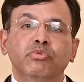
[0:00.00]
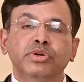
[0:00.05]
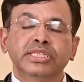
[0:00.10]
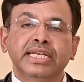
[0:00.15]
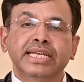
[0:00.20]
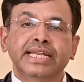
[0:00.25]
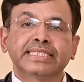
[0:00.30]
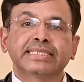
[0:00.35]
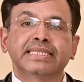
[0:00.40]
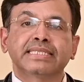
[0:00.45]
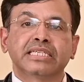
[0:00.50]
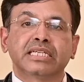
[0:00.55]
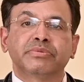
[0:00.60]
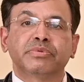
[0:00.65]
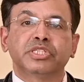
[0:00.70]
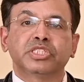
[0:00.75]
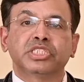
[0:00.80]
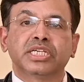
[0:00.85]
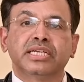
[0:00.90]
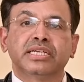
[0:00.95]
with an
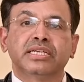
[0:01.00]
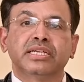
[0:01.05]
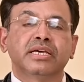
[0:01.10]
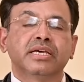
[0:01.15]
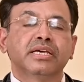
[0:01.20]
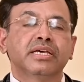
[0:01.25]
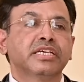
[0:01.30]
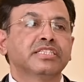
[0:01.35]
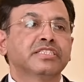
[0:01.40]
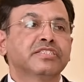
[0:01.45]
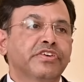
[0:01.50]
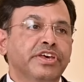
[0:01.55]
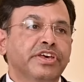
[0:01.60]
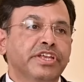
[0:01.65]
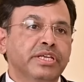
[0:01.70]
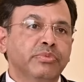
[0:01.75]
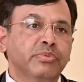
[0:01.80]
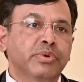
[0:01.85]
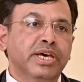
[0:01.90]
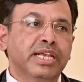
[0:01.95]
exacerbation is
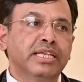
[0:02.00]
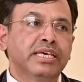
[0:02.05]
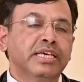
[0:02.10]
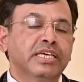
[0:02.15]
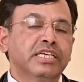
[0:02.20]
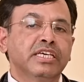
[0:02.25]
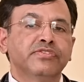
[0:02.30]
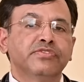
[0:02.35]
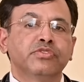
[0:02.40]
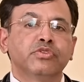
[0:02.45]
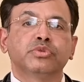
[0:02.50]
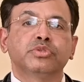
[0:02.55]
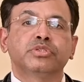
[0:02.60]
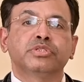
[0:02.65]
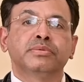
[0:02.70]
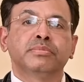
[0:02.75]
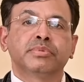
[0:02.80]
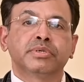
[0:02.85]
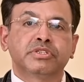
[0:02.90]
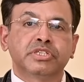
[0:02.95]
very well if
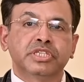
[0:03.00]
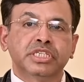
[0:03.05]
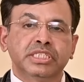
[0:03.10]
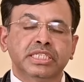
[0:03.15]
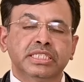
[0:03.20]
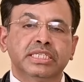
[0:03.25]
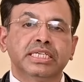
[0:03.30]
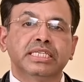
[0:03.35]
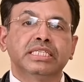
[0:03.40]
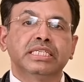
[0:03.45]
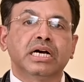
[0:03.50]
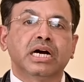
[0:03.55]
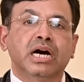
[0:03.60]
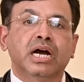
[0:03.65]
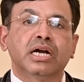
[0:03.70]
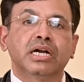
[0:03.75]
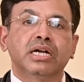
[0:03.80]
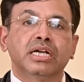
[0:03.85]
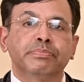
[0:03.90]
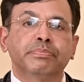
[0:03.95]
you treat it in the
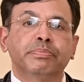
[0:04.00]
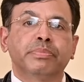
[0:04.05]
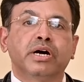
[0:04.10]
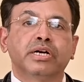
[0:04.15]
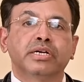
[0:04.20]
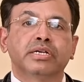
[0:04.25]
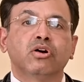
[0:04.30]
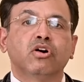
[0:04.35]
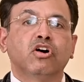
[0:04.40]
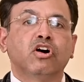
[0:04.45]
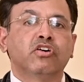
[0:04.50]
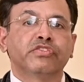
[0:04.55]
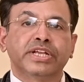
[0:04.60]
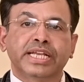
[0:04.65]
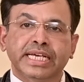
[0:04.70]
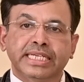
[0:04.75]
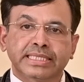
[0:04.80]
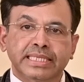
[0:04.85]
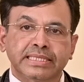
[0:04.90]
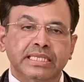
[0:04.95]
early part of
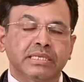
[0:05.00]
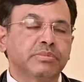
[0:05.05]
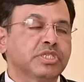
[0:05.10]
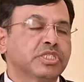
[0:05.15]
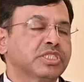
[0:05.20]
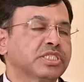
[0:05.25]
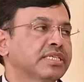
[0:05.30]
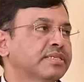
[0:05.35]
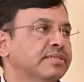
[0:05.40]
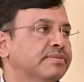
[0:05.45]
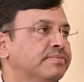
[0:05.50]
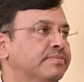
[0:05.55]
an exacerbation.